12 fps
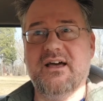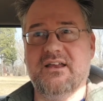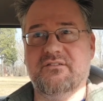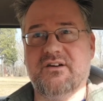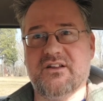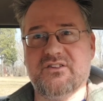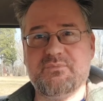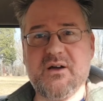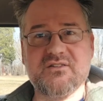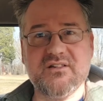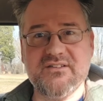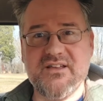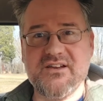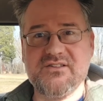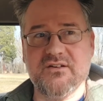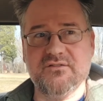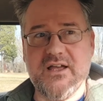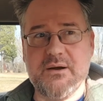and you've got a
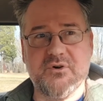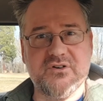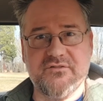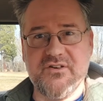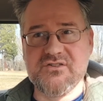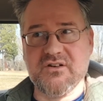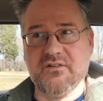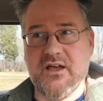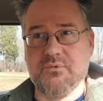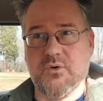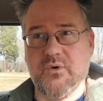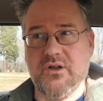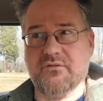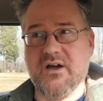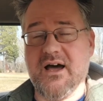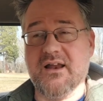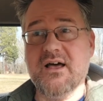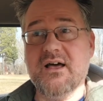specialization of labor, division of labor, where you've
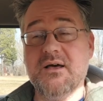got